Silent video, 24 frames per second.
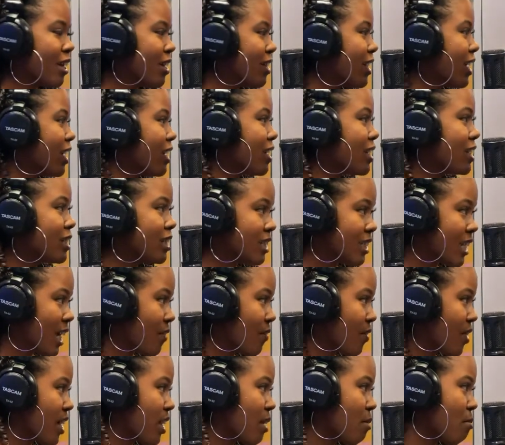that us as
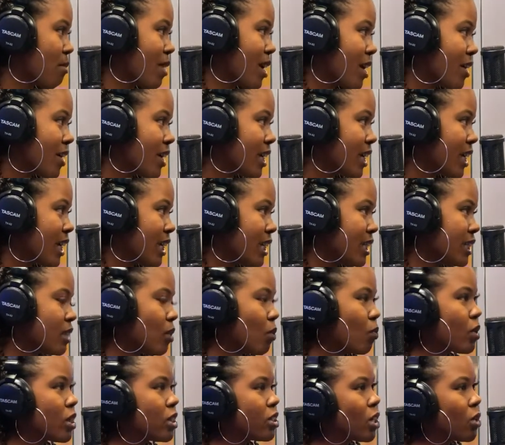African Americans,
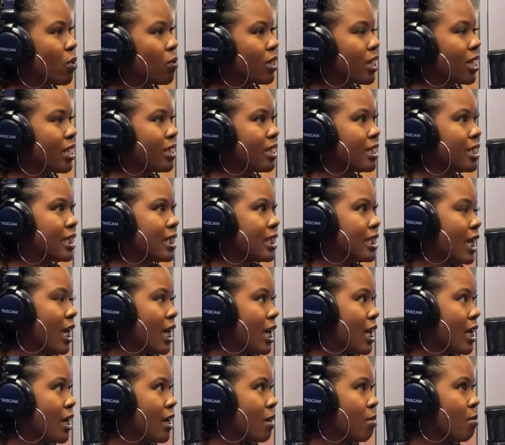we don't get the
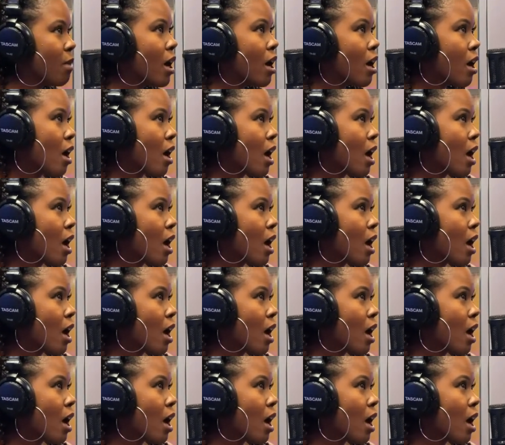same